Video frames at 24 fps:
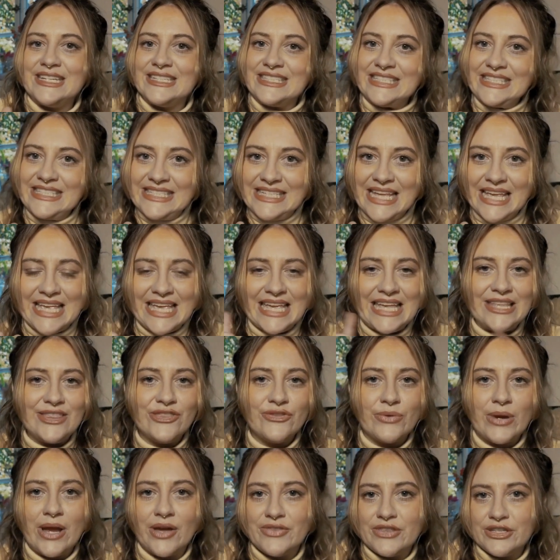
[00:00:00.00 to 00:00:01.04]
and singing
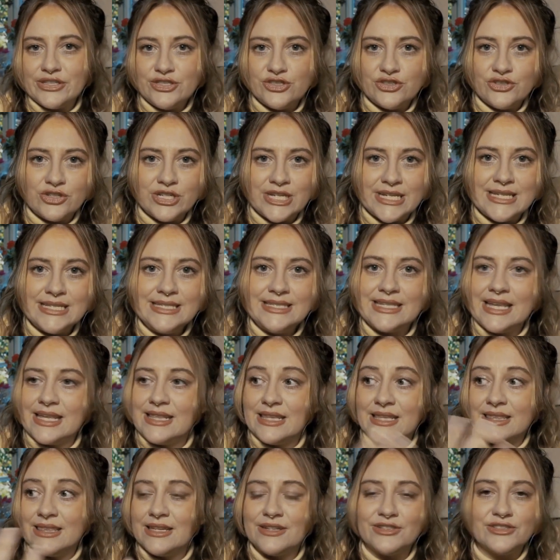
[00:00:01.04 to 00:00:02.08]
throughout the streets. And
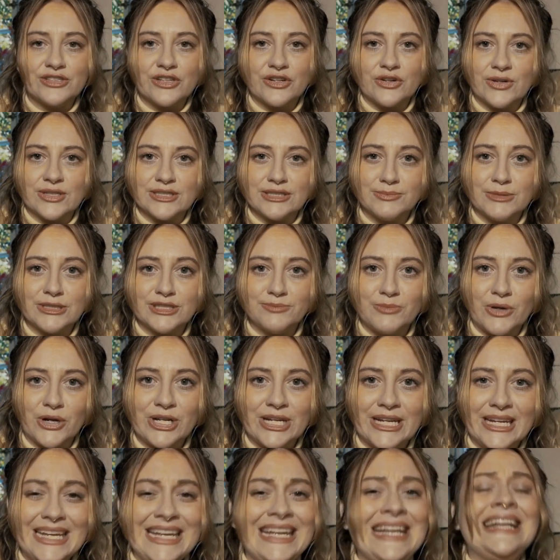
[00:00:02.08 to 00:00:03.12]
then there's a Christmas
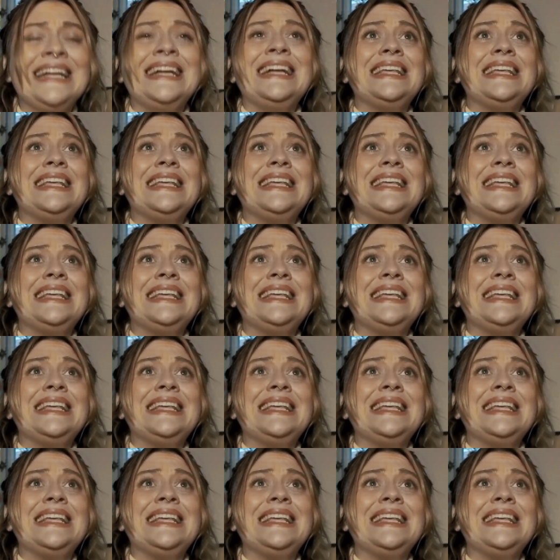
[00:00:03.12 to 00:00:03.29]
market.